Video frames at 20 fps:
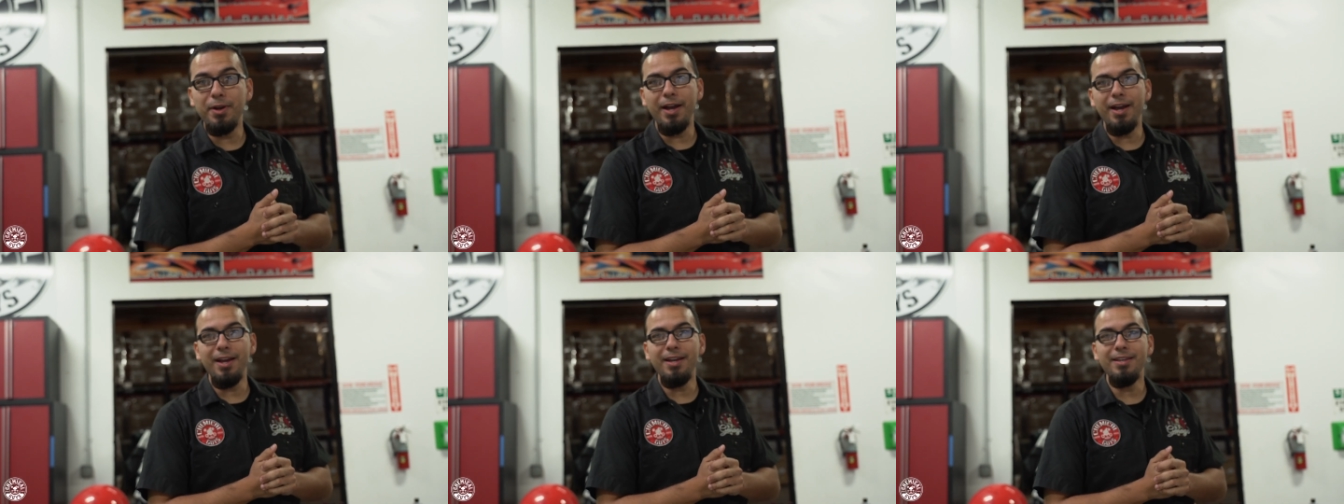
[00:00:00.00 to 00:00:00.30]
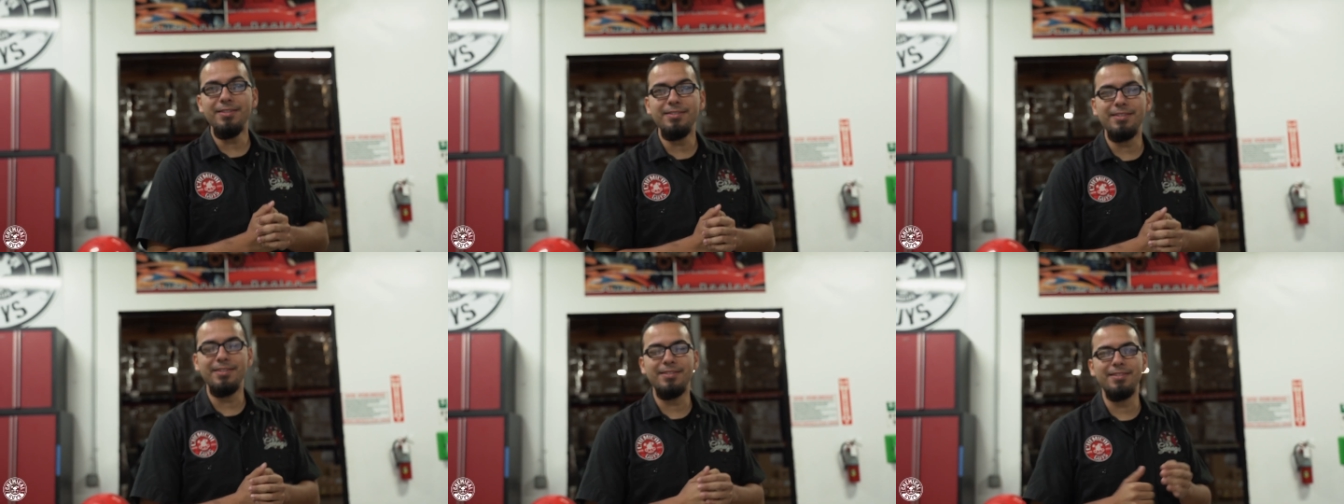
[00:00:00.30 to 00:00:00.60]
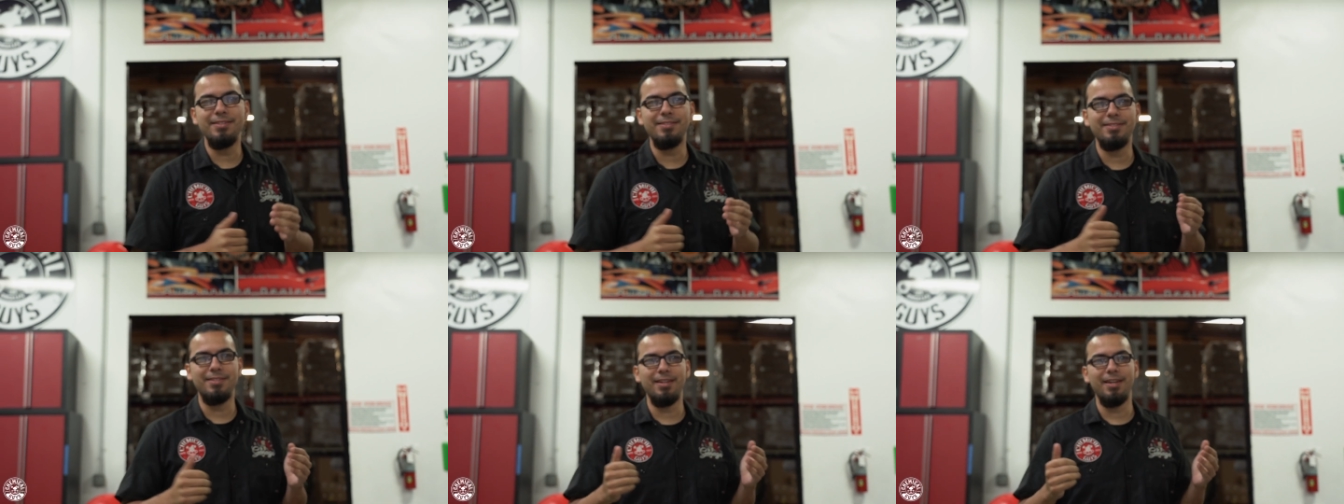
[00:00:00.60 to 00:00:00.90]
guys.
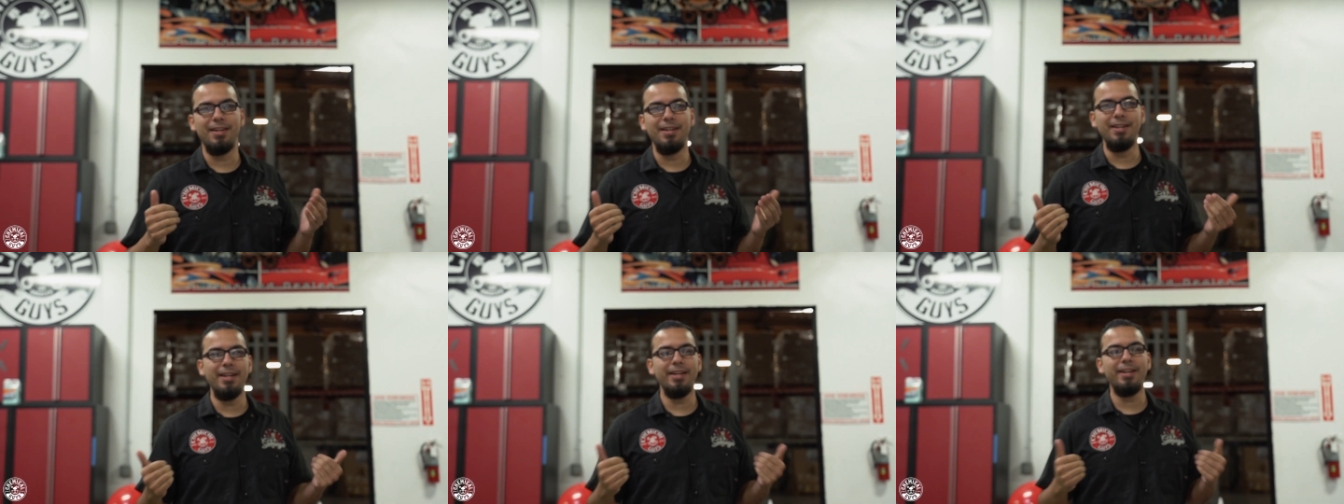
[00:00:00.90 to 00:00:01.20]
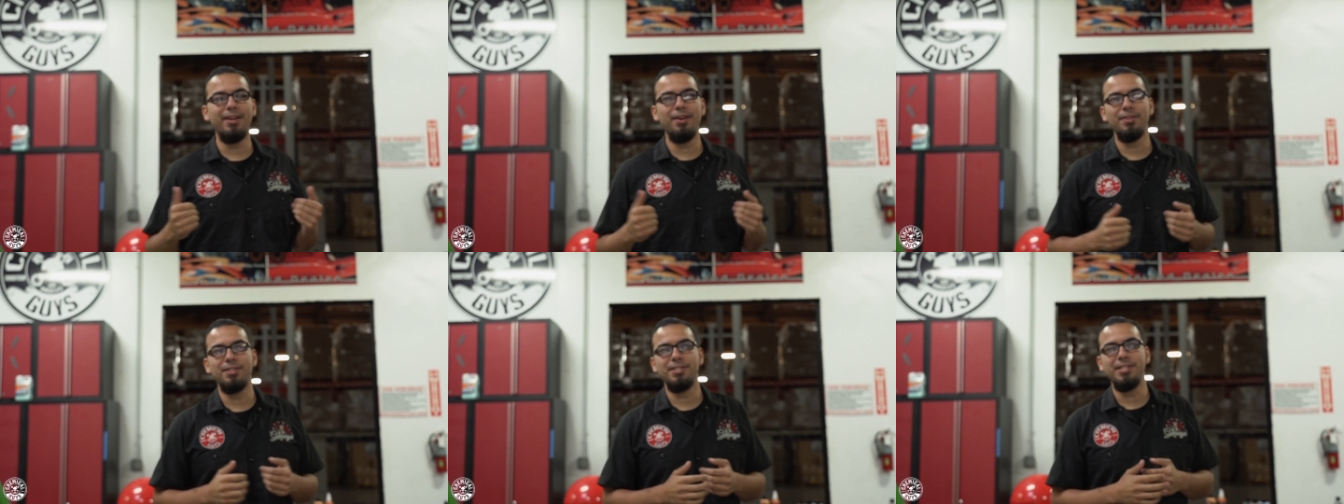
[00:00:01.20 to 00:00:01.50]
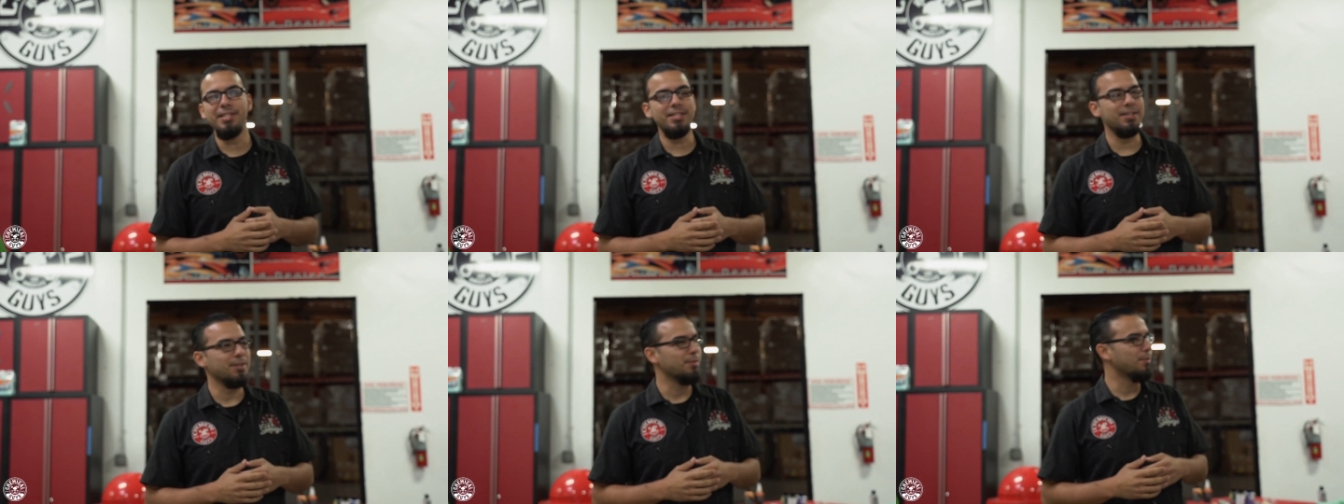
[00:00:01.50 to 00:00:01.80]
This is uh, Nick here at the
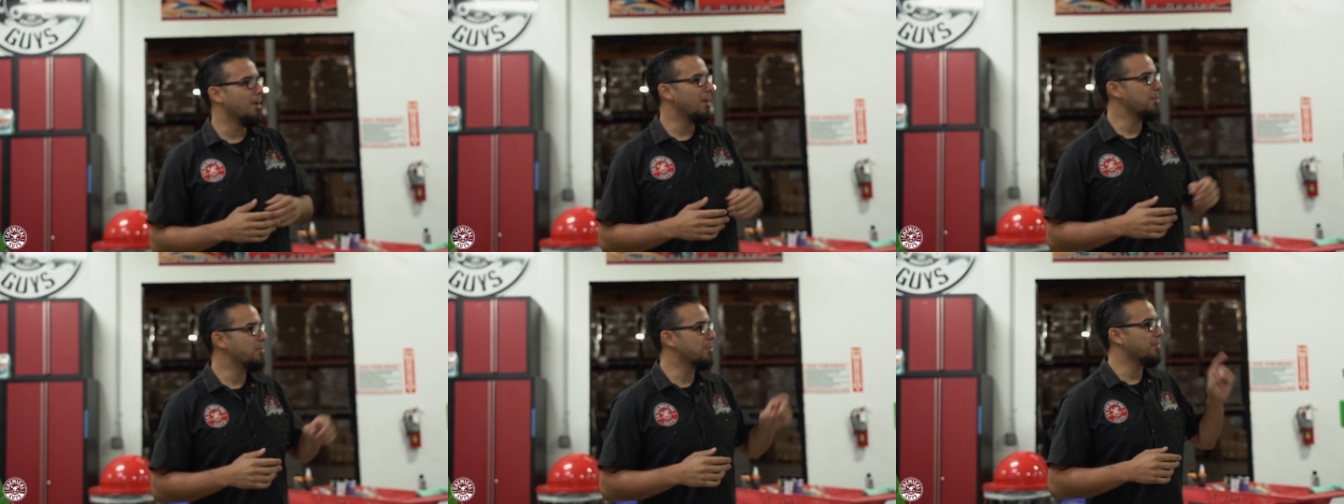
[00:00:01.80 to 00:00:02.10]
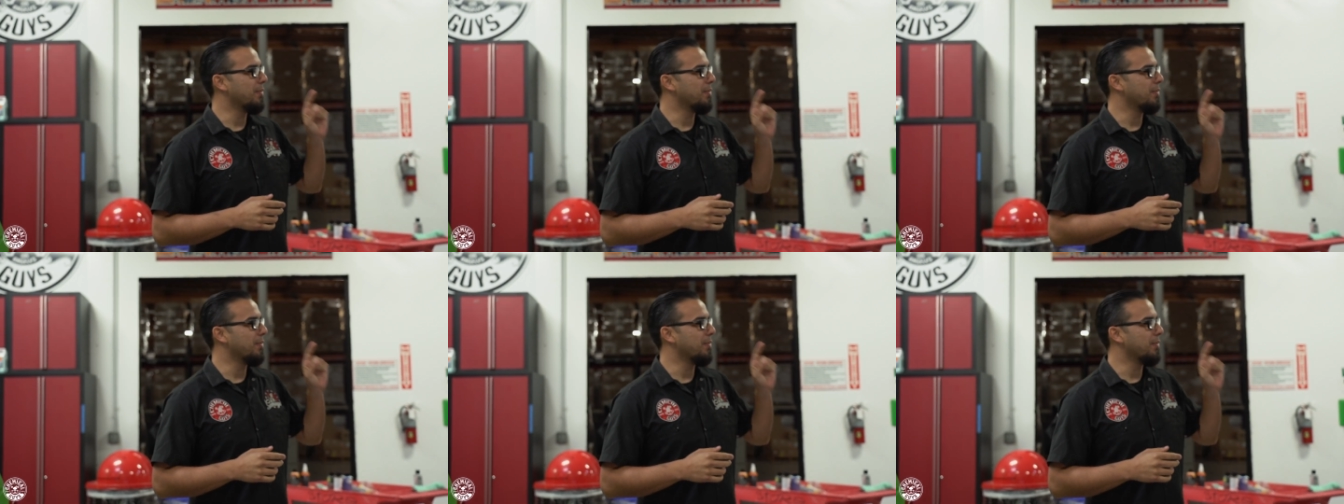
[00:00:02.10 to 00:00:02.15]
Detail Garage.